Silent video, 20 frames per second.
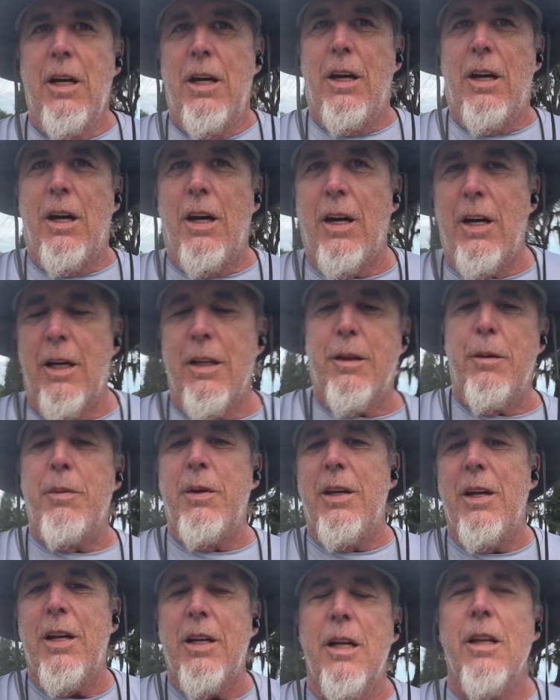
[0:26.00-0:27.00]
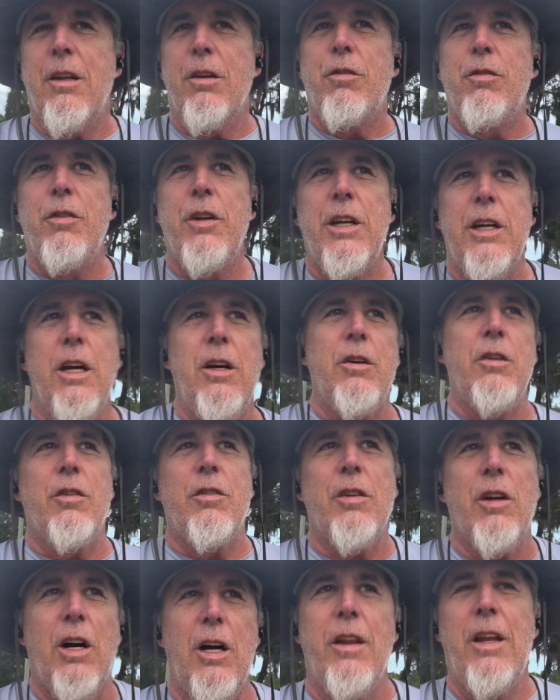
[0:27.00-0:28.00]
uh, at the beginning of this video, you
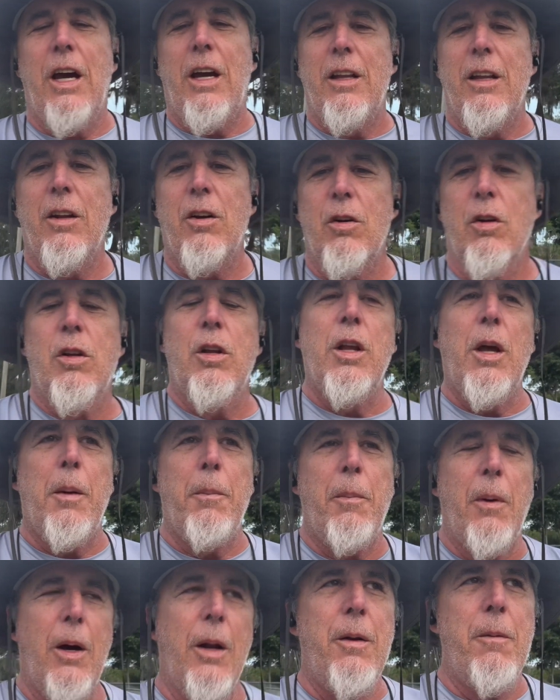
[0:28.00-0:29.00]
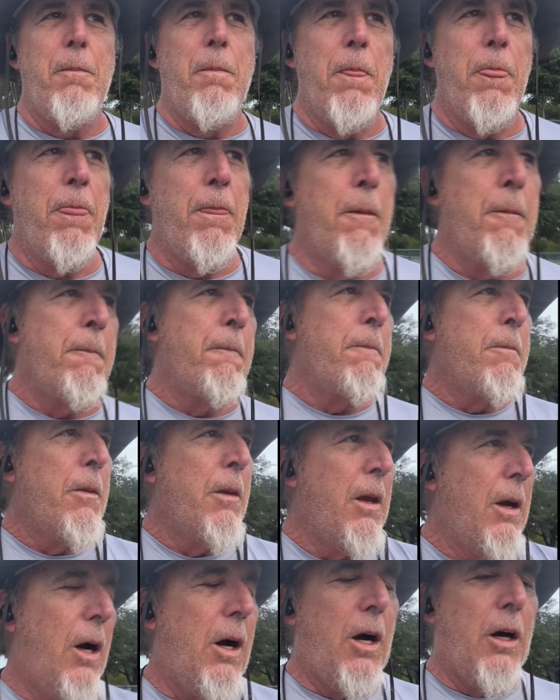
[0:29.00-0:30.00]
saw that little clip on
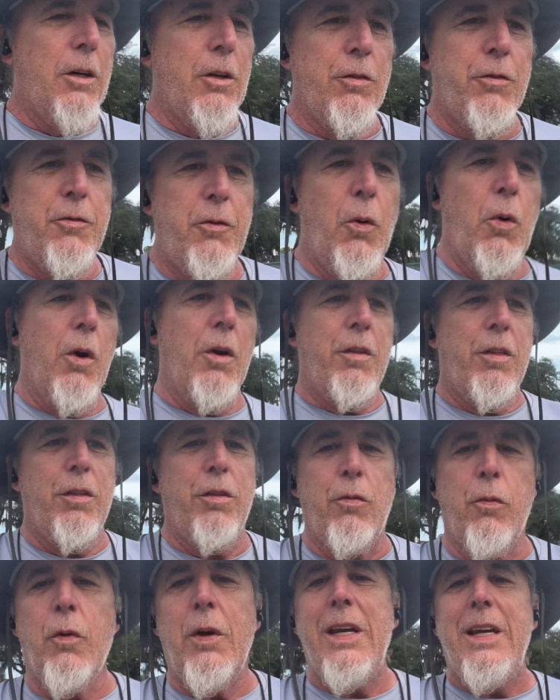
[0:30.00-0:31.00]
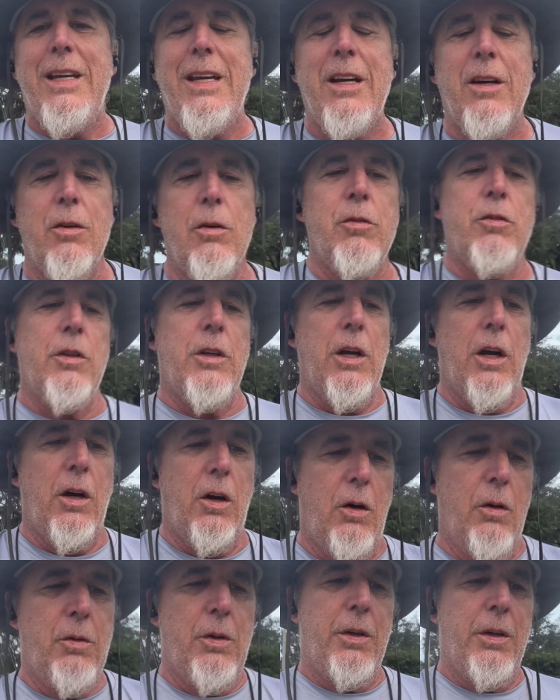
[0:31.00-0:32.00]
August 4th, three years
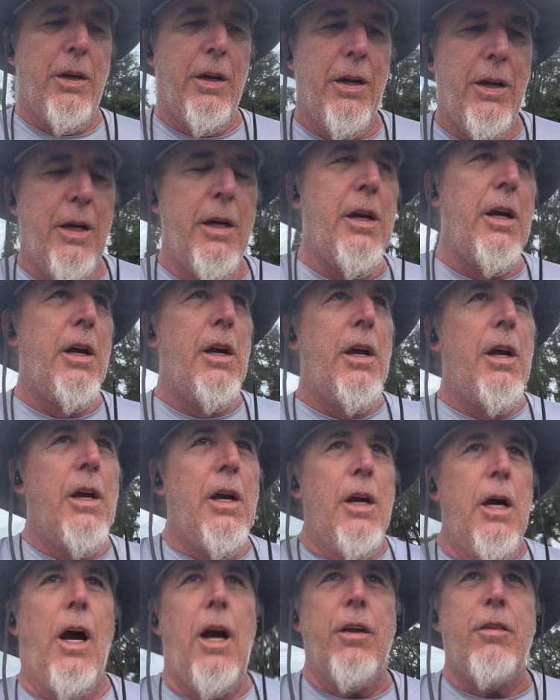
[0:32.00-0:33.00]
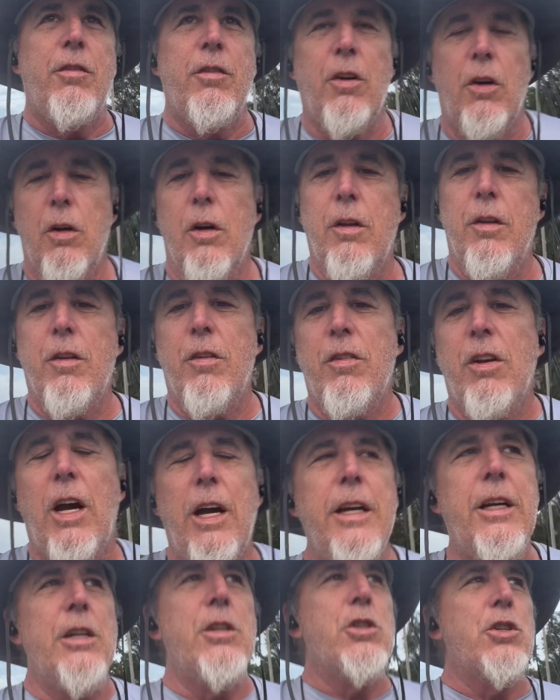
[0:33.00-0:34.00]
ago, I started this
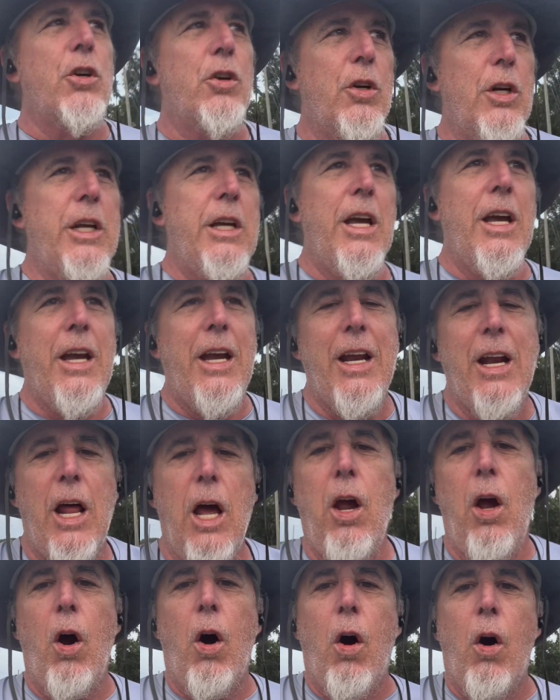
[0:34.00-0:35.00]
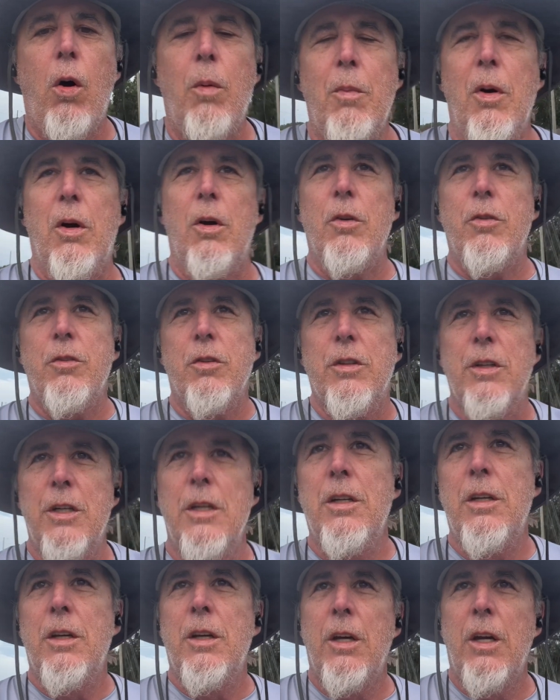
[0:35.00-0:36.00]
hiking journey, and I almost,
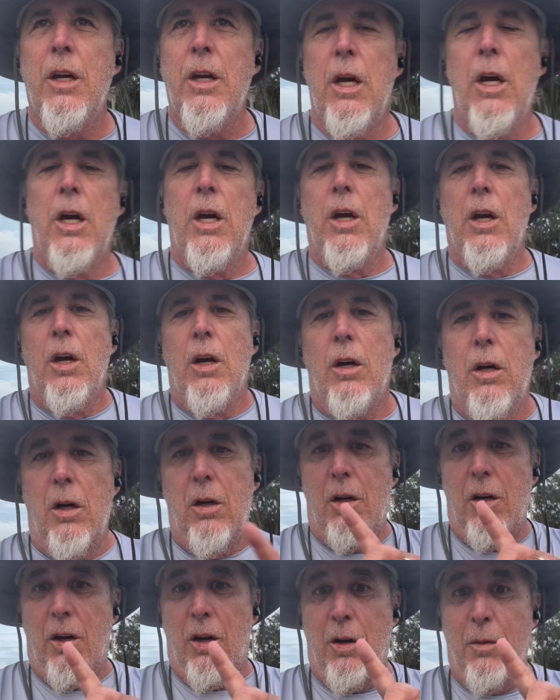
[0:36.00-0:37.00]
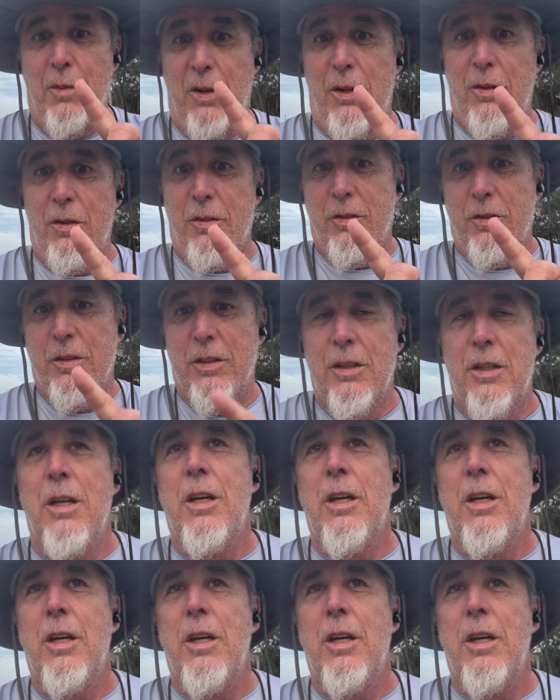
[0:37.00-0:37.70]
almost